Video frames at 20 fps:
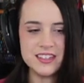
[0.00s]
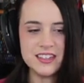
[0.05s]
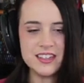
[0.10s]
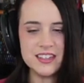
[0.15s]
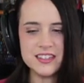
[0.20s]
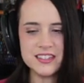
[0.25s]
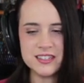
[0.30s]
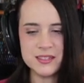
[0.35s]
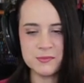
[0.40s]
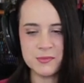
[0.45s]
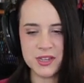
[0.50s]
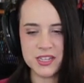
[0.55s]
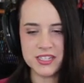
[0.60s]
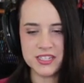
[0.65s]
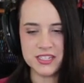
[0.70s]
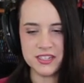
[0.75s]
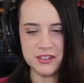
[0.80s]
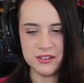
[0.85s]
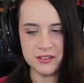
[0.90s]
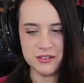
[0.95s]
Yes, my
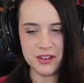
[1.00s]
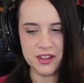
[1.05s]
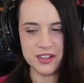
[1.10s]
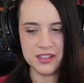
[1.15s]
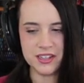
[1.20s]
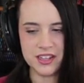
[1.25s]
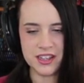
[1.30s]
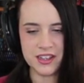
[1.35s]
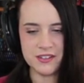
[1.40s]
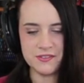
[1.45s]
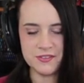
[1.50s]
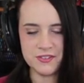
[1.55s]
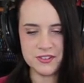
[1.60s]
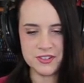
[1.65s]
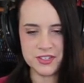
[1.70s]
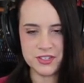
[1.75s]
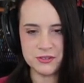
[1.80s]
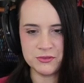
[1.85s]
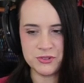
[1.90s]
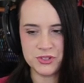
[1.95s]
dear, I'll
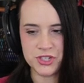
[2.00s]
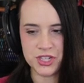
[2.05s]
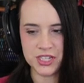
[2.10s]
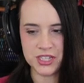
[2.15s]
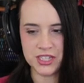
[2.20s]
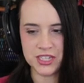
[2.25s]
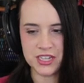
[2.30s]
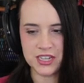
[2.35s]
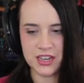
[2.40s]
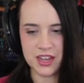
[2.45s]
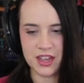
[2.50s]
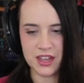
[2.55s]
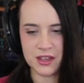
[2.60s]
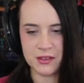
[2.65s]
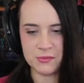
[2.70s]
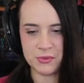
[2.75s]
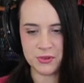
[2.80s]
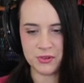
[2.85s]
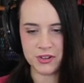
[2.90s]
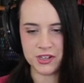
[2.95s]
ever so gently
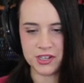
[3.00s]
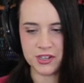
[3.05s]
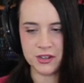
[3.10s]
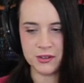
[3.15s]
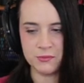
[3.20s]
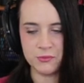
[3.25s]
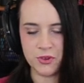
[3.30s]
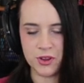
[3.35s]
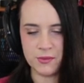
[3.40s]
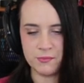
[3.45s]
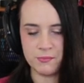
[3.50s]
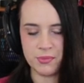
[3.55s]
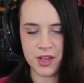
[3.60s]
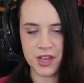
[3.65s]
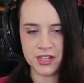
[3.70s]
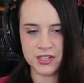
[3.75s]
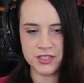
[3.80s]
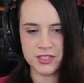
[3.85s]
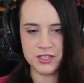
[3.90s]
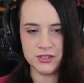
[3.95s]
nab her and come right
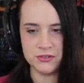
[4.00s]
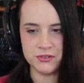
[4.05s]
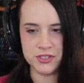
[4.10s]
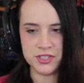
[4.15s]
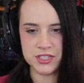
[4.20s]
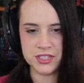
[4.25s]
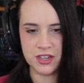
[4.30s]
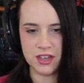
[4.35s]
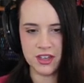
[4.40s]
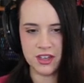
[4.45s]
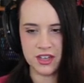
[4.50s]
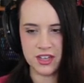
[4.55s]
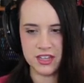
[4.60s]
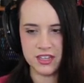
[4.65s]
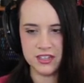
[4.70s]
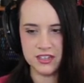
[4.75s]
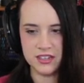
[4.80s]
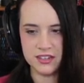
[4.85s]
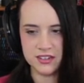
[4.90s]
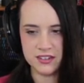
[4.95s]
back to your
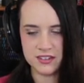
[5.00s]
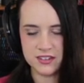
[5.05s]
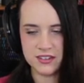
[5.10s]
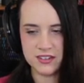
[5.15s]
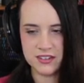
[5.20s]
side.